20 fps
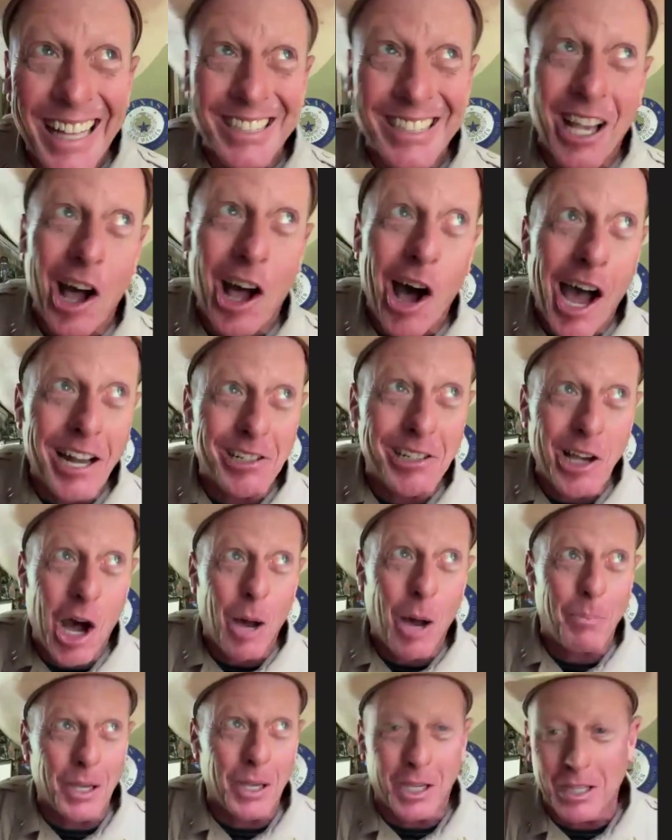That's uh-huh. a hot
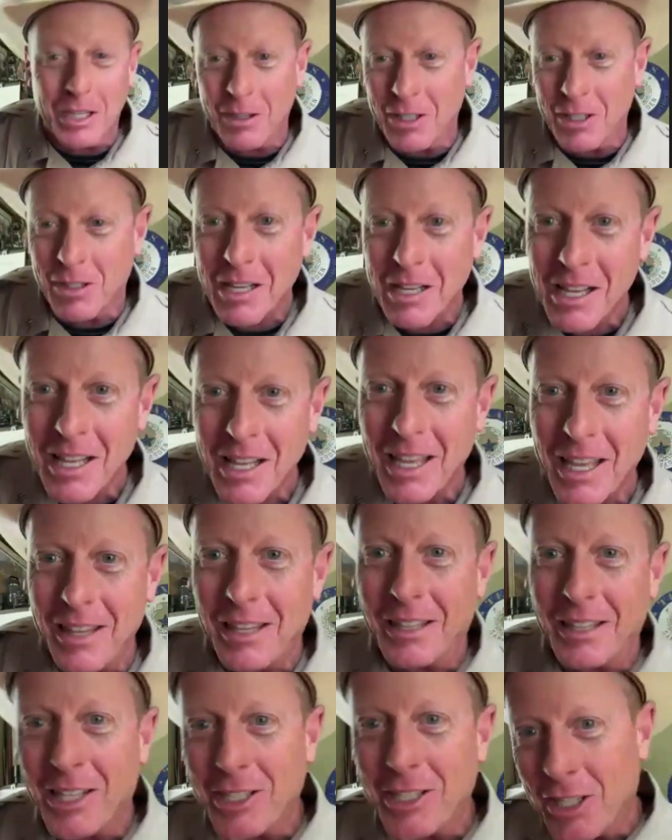topic Steve, in, the, in
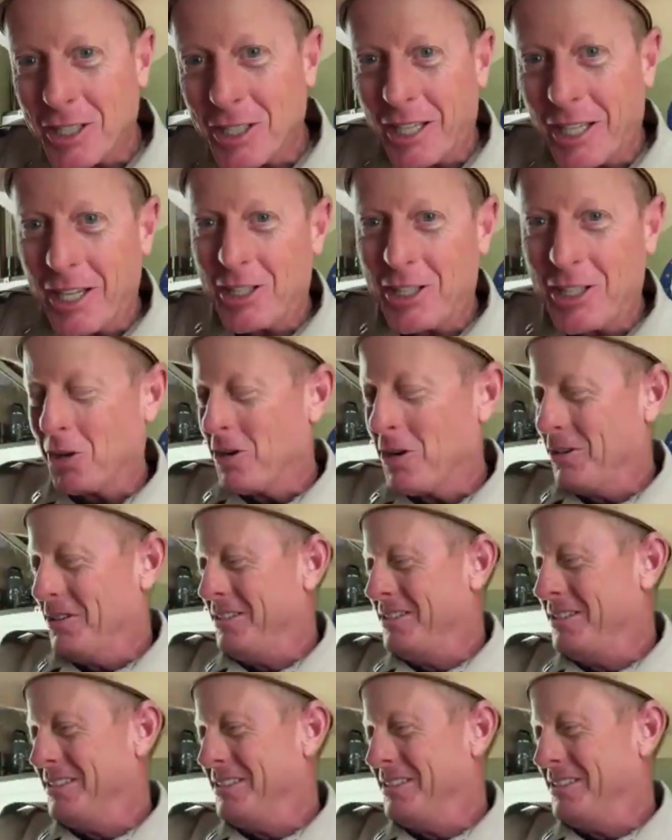the legislature.